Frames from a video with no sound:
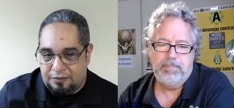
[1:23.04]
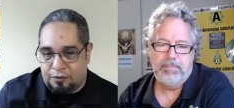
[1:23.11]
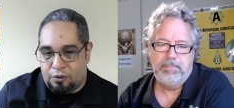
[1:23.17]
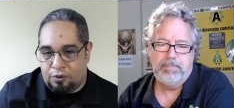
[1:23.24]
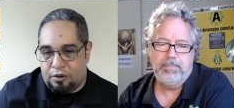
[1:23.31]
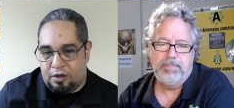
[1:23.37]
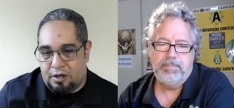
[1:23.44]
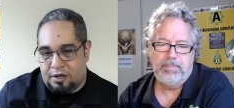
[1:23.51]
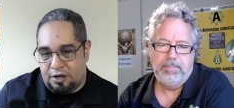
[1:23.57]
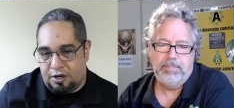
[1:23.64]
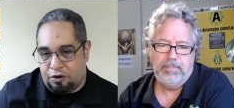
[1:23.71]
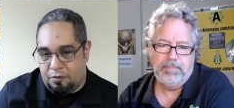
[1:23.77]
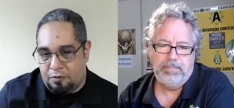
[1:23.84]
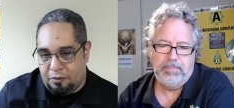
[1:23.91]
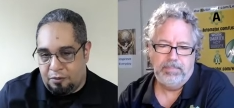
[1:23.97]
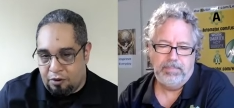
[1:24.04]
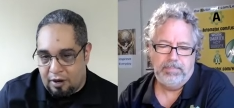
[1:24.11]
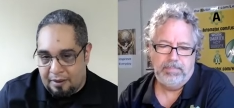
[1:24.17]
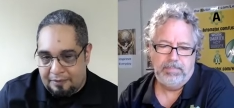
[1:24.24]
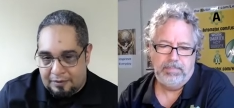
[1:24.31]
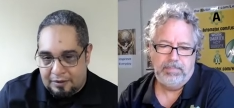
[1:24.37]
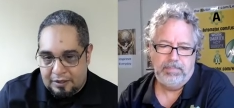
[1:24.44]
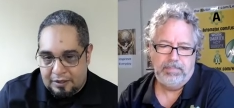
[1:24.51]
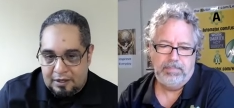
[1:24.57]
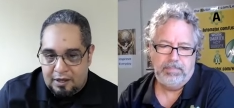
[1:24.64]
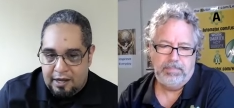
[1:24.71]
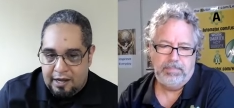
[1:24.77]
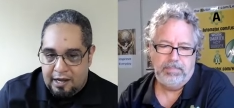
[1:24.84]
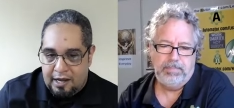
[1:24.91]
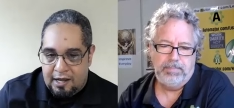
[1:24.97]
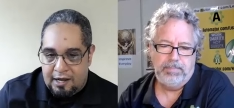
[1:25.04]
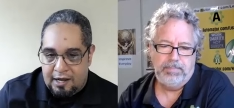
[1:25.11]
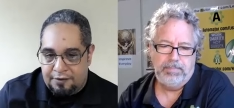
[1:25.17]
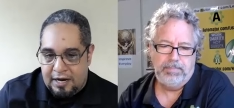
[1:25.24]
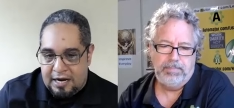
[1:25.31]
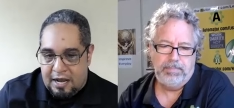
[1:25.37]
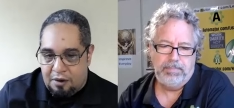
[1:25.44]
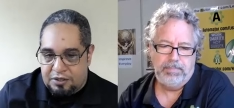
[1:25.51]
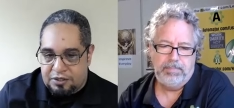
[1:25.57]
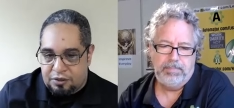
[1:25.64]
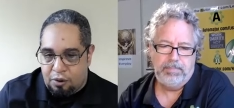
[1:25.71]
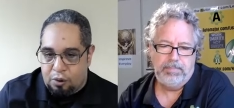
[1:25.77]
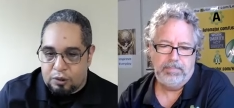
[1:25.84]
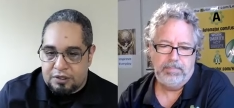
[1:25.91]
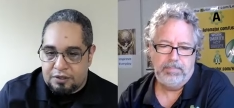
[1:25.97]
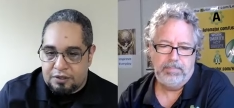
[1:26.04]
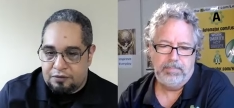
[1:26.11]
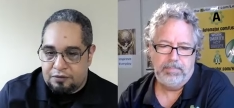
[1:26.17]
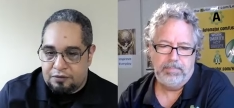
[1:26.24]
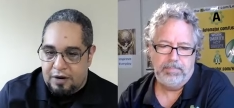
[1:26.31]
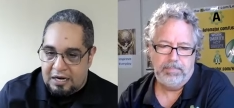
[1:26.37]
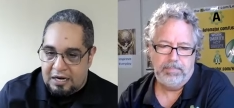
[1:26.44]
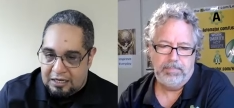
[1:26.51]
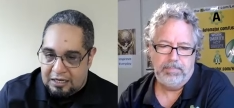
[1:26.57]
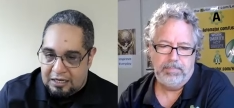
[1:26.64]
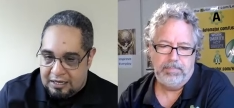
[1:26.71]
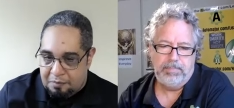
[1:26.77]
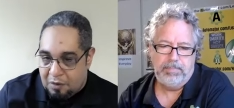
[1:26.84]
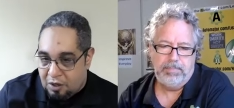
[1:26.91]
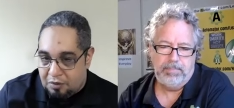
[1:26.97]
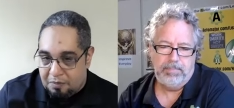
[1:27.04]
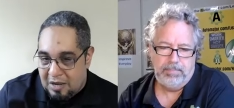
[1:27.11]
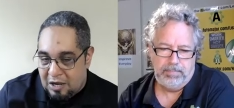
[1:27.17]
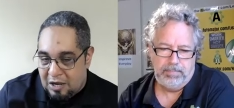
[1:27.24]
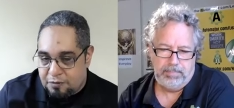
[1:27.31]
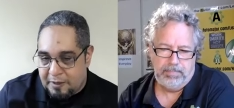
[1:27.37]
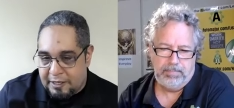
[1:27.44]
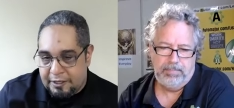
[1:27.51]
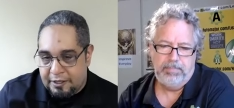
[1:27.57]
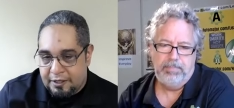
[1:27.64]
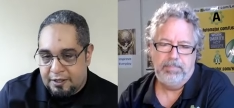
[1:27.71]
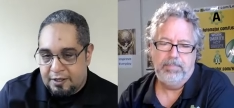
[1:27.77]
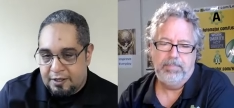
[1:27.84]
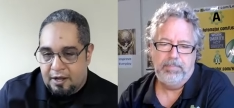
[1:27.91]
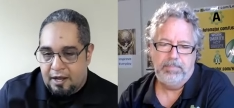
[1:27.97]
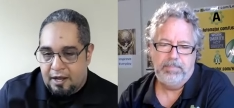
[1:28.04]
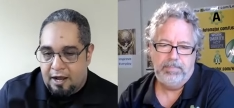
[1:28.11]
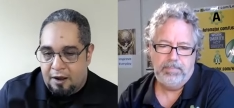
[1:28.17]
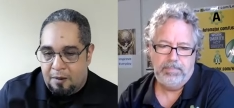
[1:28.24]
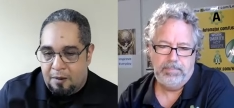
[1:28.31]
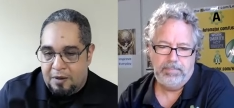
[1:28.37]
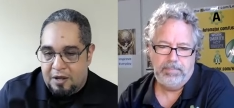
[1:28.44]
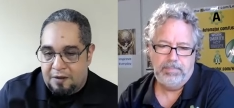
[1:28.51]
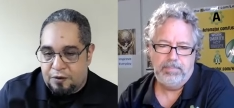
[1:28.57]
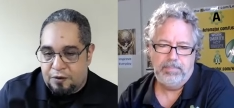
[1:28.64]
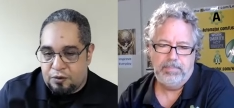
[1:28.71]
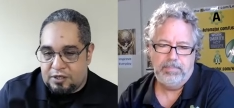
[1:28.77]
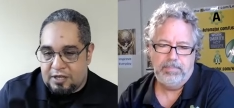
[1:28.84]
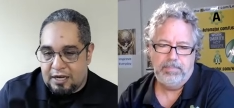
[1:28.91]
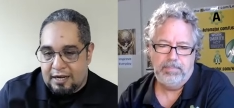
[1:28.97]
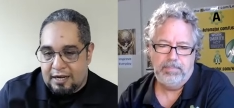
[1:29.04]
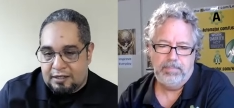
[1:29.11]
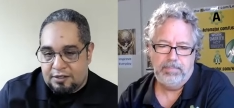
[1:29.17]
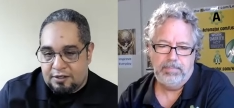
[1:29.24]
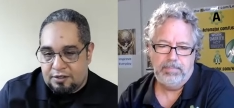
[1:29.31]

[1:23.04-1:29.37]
Speaker 1: for your program. And right now it's Alt right-click mouse button. Now, if you select